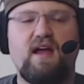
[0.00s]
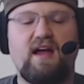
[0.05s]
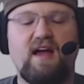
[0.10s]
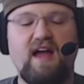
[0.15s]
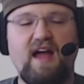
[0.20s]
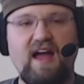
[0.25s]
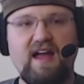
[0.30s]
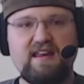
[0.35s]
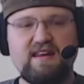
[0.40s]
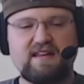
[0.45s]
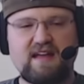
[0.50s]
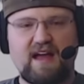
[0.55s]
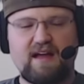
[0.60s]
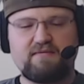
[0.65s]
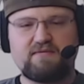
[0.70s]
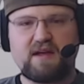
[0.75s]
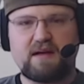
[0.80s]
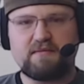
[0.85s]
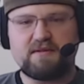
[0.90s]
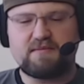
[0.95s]
Hi, I'm,
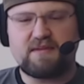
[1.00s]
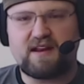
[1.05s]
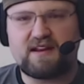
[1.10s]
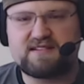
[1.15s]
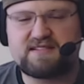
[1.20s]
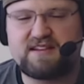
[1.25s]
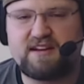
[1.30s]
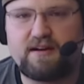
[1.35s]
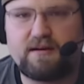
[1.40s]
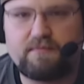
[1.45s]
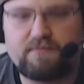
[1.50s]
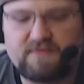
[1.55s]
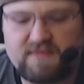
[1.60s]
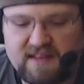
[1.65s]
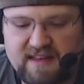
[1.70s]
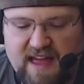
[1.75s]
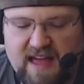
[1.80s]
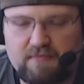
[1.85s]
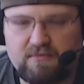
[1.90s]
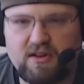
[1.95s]
I'm gonna be honest here.
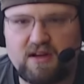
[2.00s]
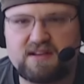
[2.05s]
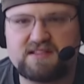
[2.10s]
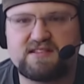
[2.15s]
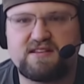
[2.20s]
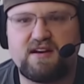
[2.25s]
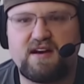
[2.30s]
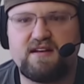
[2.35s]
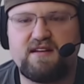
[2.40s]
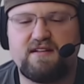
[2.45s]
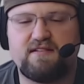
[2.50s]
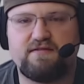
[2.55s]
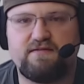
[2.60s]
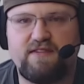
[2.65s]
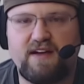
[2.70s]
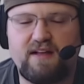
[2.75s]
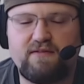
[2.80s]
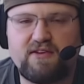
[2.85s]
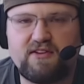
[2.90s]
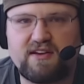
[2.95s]
Game looks good.
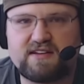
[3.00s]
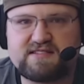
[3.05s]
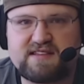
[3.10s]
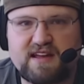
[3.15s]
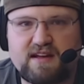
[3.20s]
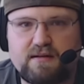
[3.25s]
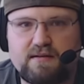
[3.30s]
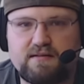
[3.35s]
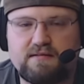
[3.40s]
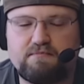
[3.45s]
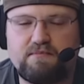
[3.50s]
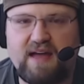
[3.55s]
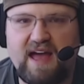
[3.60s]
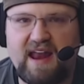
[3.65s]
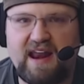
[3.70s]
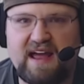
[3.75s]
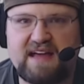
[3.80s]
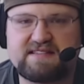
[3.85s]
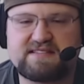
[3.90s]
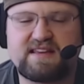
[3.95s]
Velvet looks like a
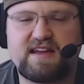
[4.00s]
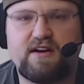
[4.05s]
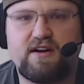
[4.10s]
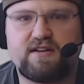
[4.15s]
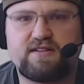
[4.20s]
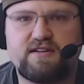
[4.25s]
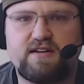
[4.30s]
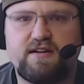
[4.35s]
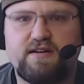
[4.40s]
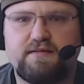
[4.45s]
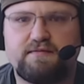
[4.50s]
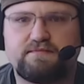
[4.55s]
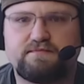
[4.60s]
badass character.